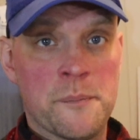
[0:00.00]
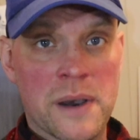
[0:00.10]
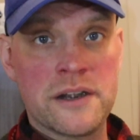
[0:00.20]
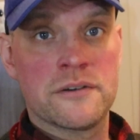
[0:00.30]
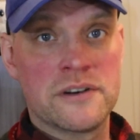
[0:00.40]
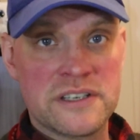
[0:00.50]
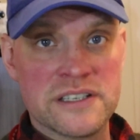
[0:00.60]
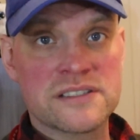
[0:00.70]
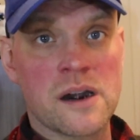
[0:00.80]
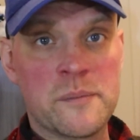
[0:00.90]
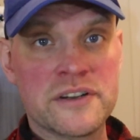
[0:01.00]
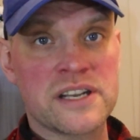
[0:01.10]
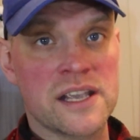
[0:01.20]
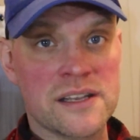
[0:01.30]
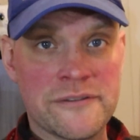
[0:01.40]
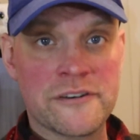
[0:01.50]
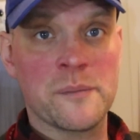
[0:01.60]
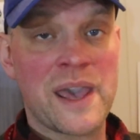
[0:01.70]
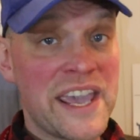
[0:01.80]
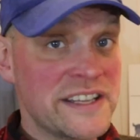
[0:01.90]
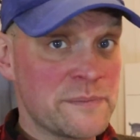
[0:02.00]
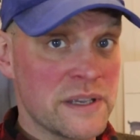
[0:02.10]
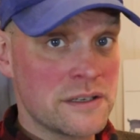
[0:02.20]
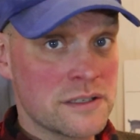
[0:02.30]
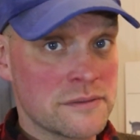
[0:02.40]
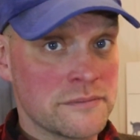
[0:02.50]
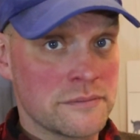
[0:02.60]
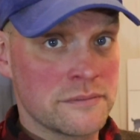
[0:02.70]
Minorities are protected from hate speech.